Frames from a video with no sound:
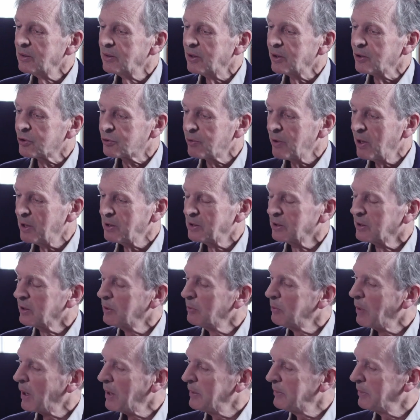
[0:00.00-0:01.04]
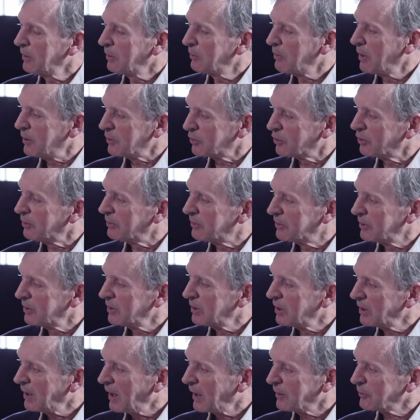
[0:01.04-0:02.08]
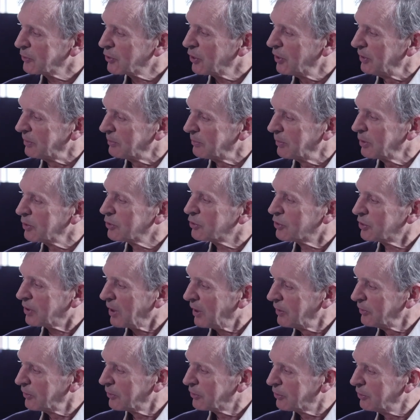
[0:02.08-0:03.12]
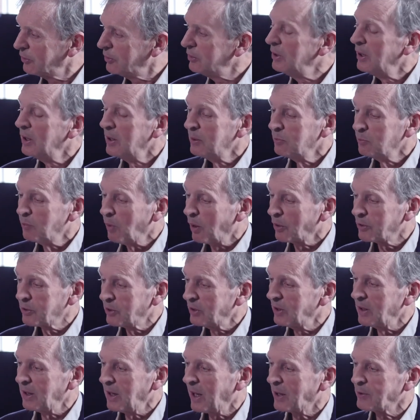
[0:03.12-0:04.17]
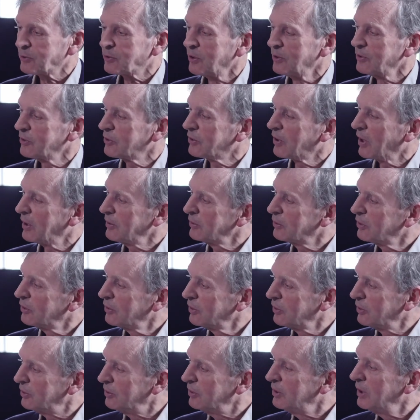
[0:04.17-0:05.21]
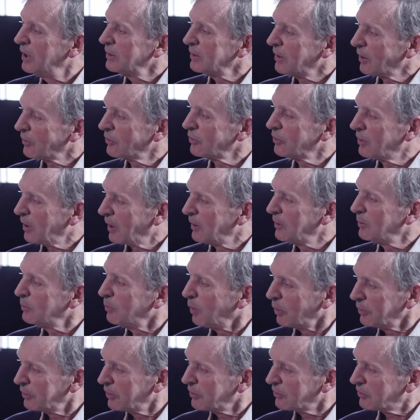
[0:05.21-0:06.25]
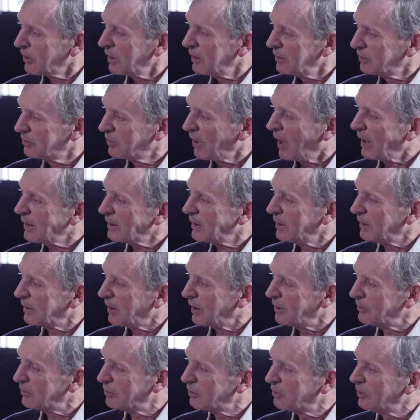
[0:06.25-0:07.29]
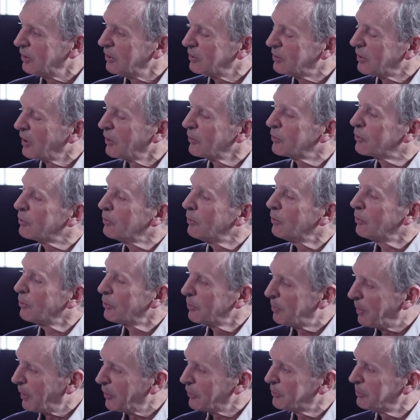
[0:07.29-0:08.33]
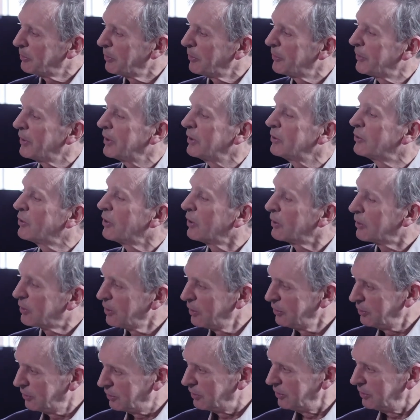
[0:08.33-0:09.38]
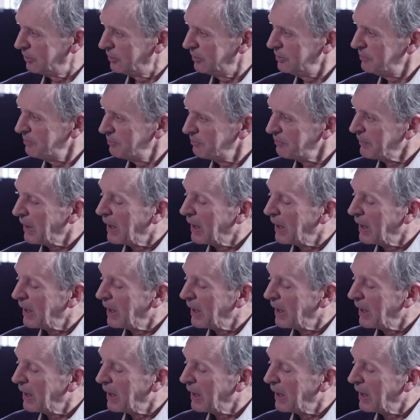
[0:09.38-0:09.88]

the Schrödinger wave equation for an electron, which tells you what an electron's going to do, doesn't tell you what it's exactly going to do. It tells you all the possible things it could do.